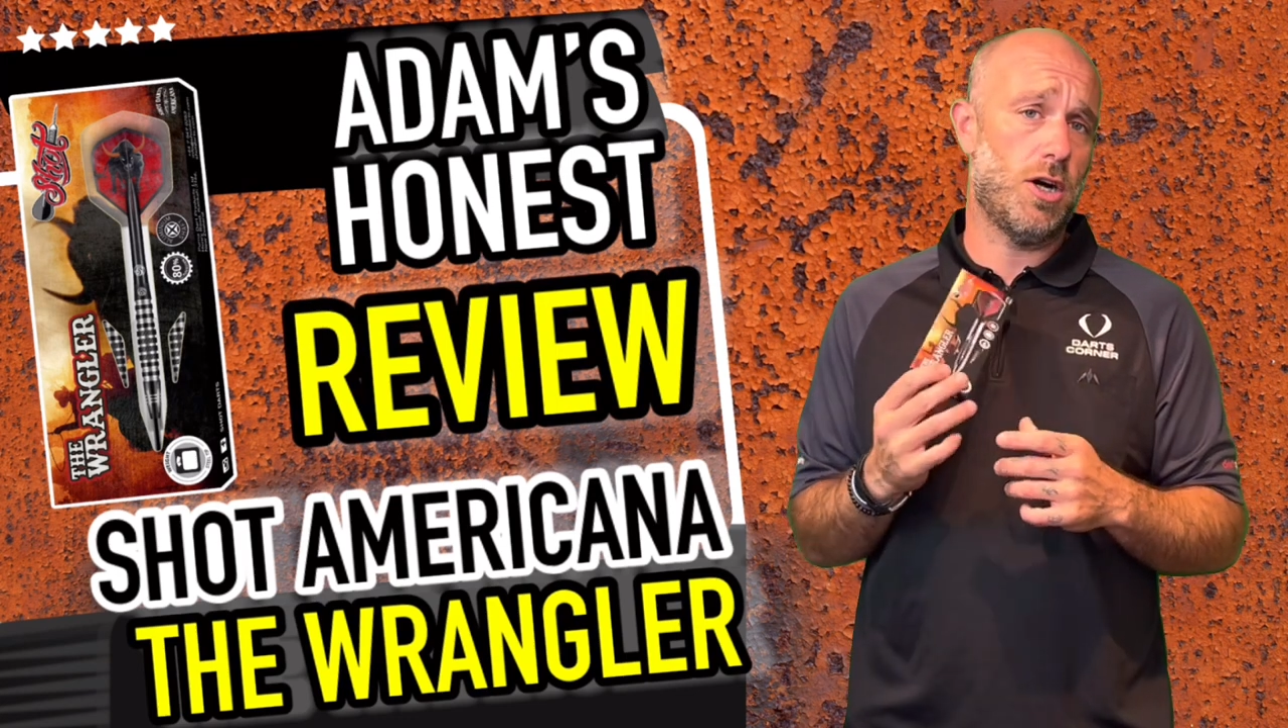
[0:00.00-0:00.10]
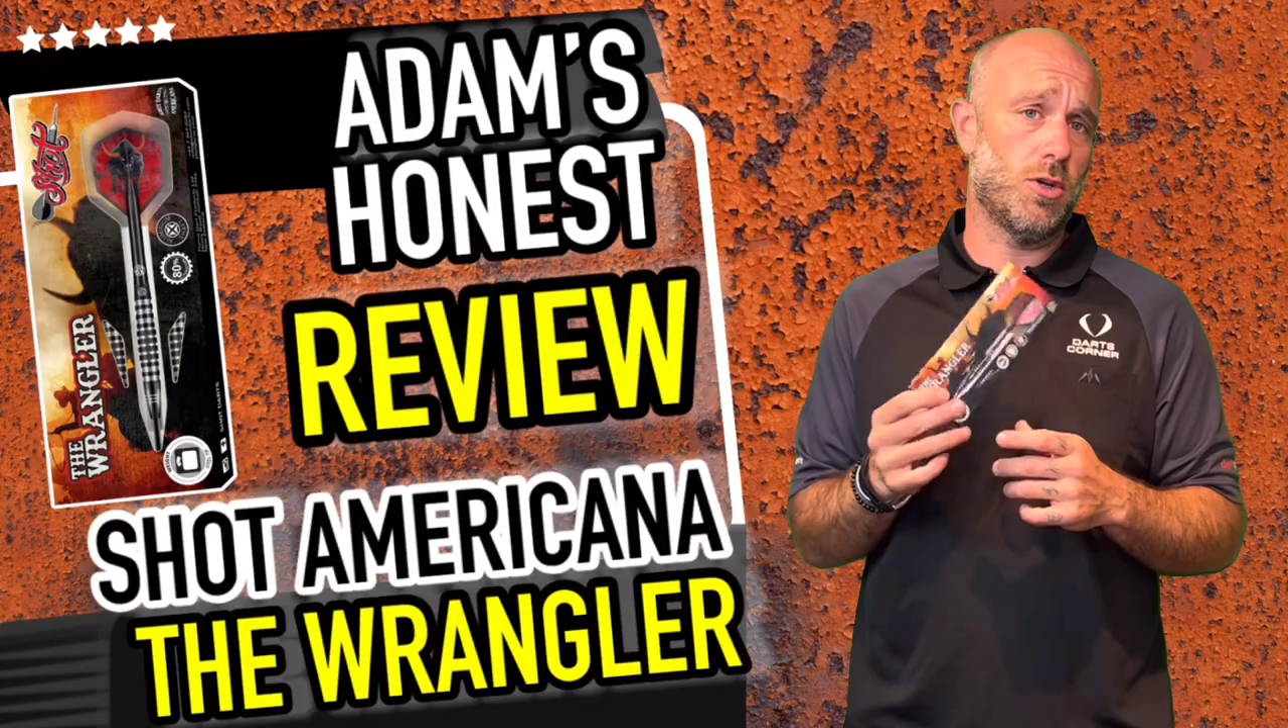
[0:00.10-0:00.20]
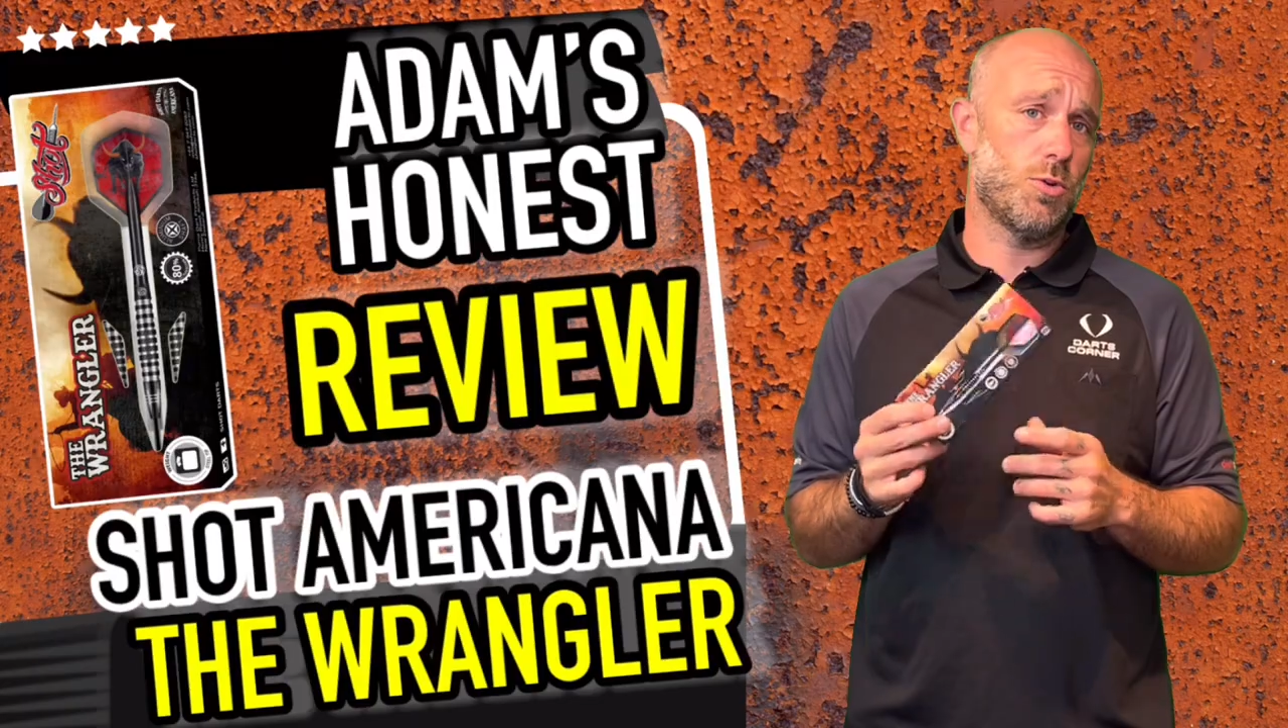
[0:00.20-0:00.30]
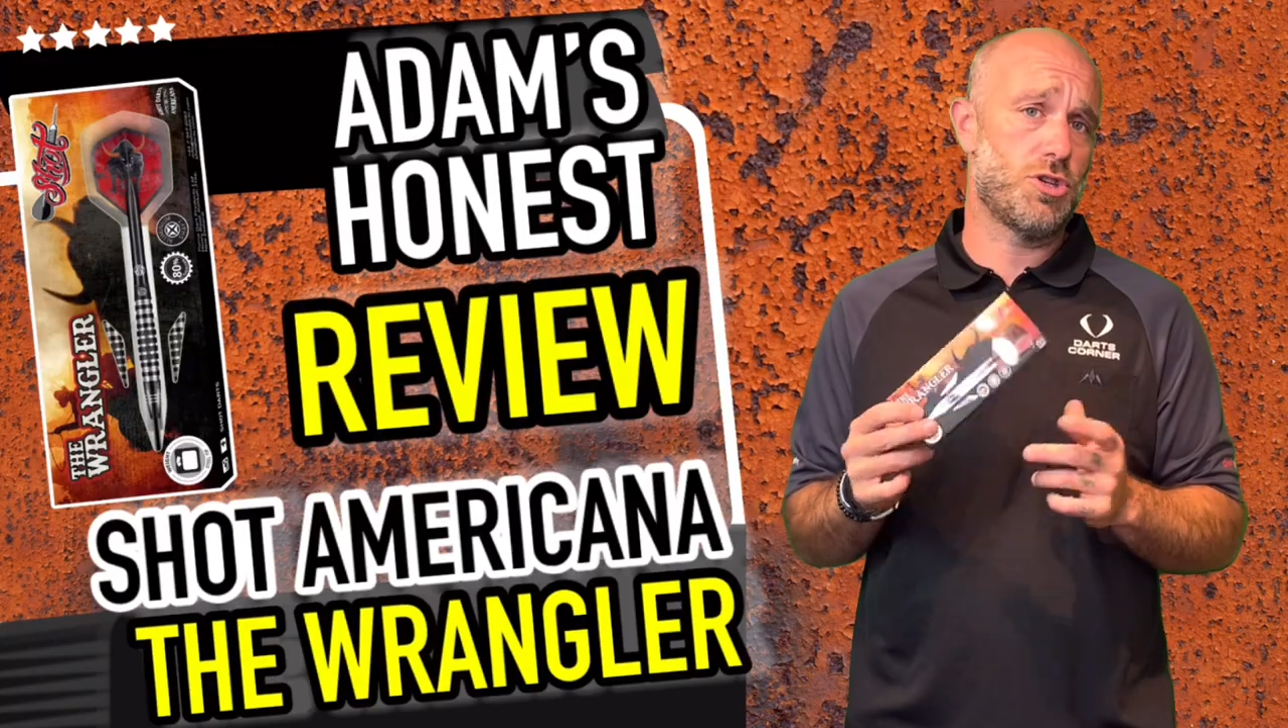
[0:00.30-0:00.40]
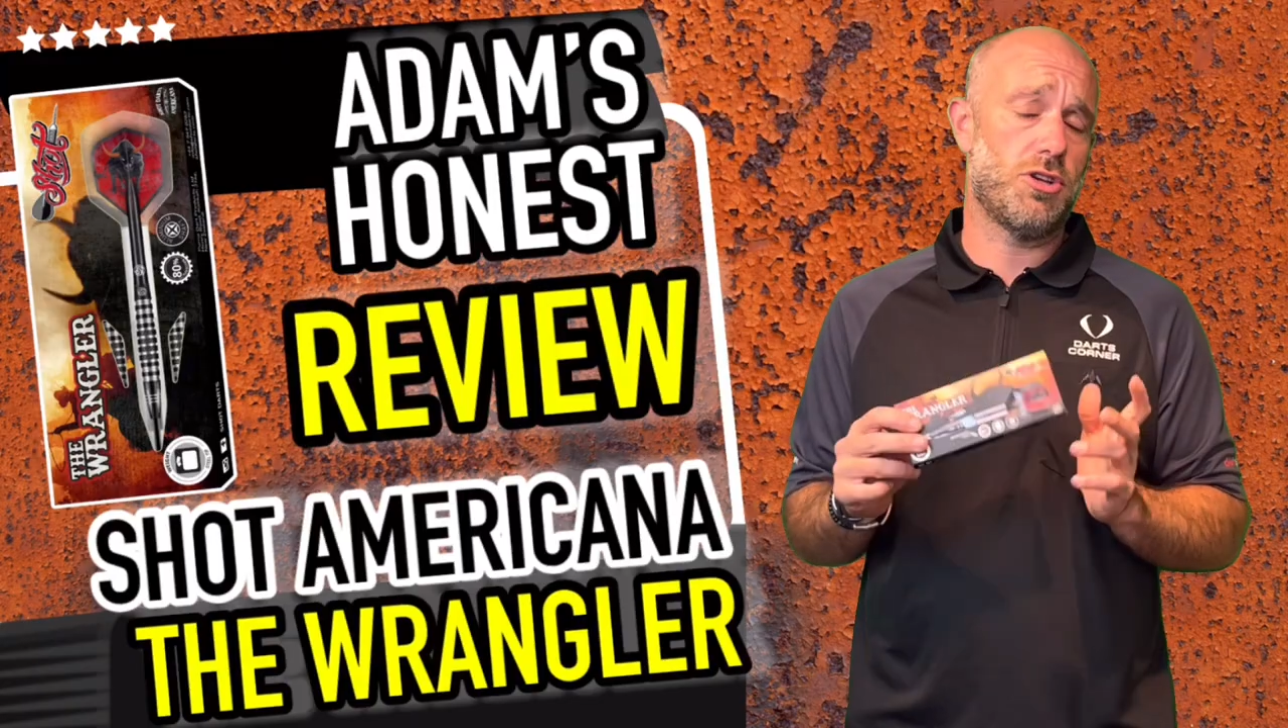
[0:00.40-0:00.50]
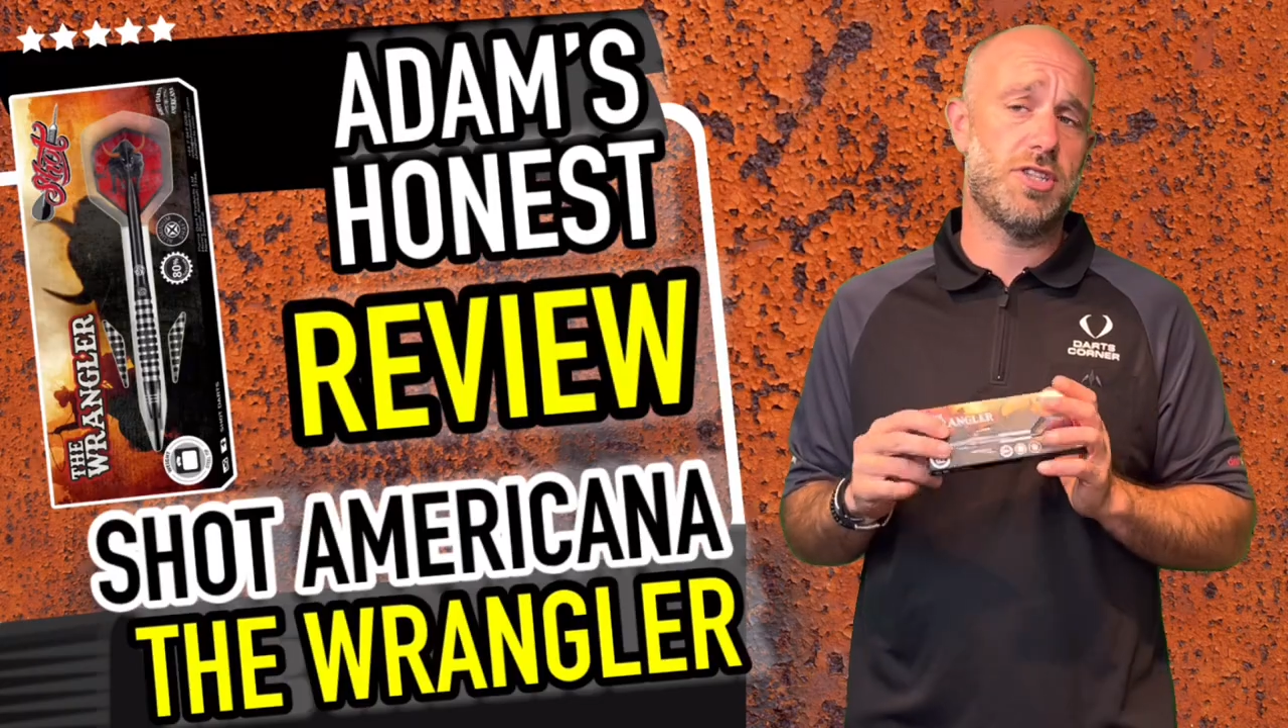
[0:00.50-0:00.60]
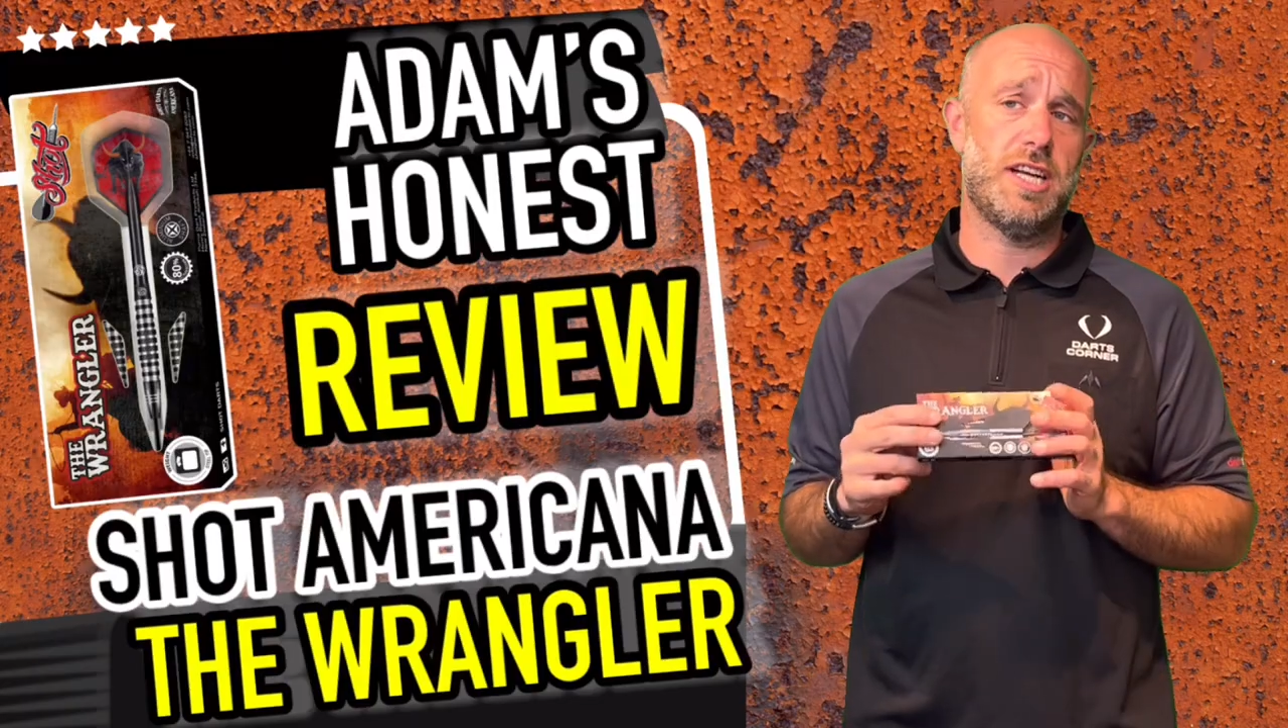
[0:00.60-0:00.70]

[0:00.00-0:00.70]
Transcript: on all shop